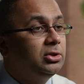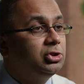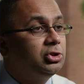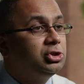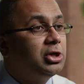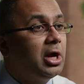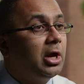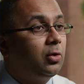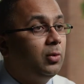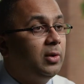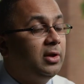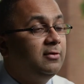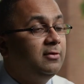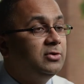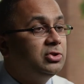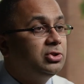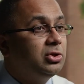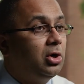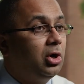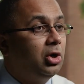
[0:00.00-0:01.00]
shock
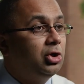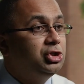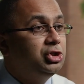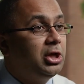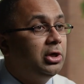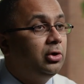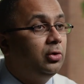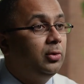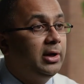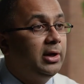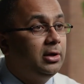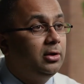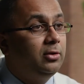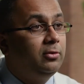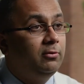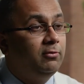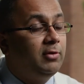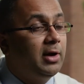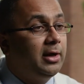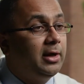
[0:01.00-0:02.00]
waves are generated
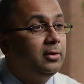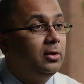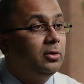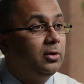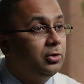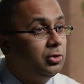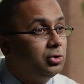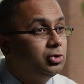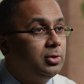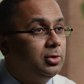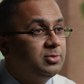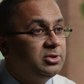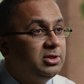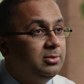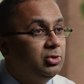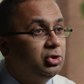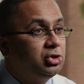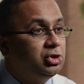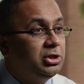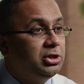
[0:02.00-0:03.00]
via the lithotripsy
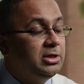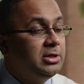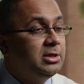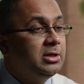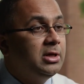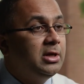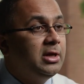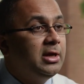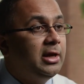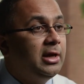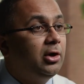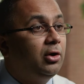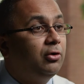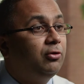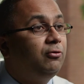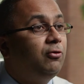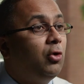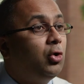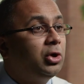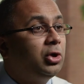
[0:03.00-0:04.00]
machine and are
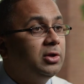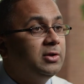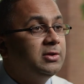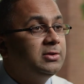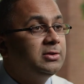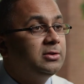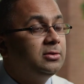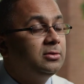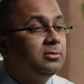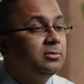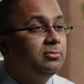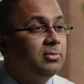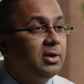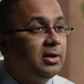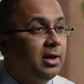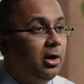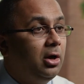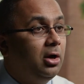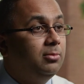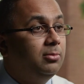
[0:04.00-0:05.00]
focused,
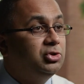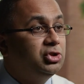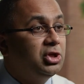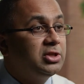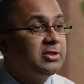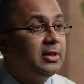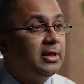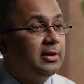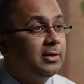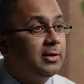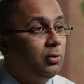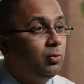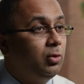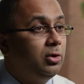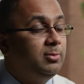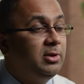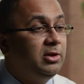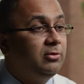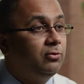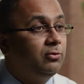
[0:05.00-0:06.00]
just like they
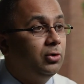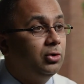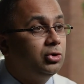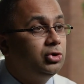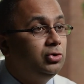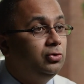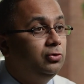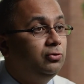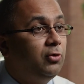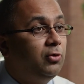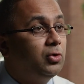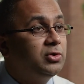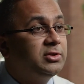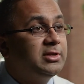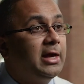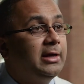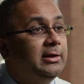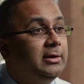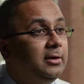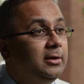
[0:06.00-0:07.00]
would be for two
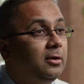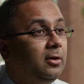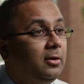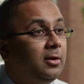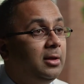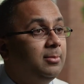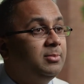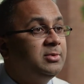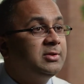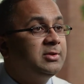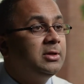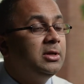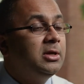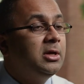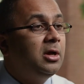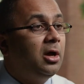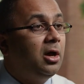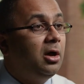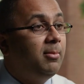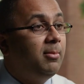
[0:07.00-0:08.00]
foci in an ellipse,
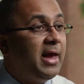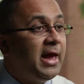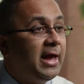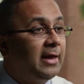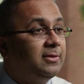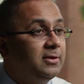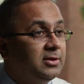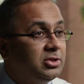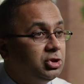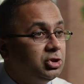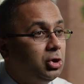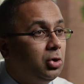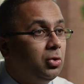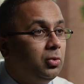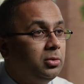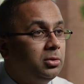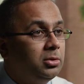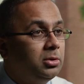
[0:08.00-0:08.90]
at the stone.